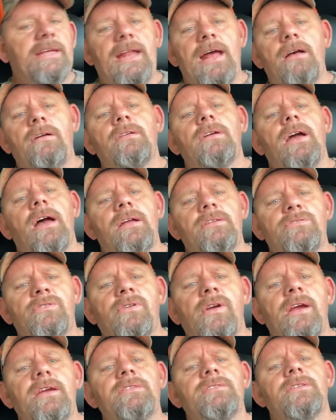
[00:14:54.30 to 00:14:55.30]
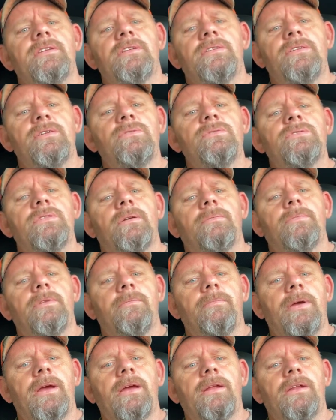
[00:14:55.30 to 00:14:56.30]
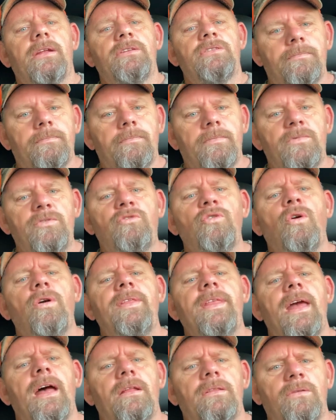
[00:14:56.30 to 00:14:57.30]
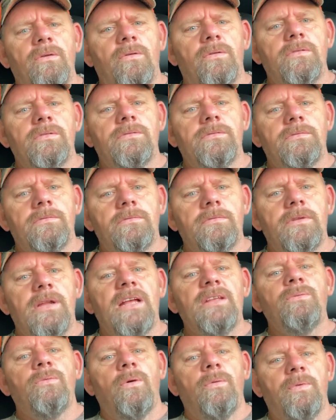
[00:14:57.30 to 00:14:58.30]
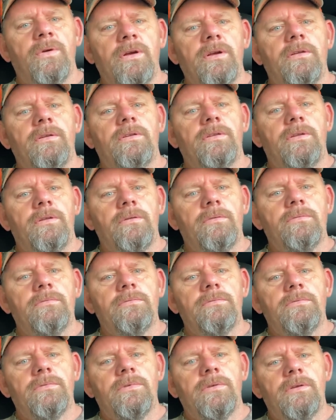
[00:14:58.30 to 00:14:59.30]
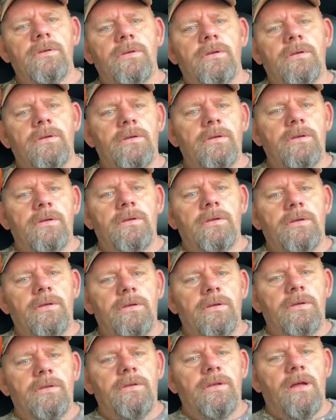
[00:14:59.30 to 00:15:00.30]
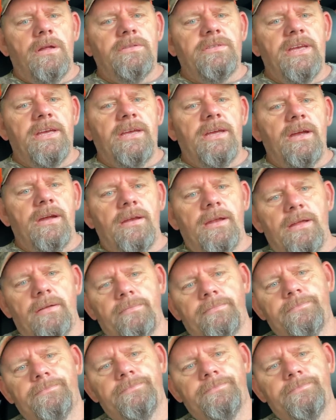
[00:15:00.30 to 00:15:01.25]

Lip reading: get out in God's creation and do something, man. And enjoy the outdoors. That's what we're going to do. Y'all take care now.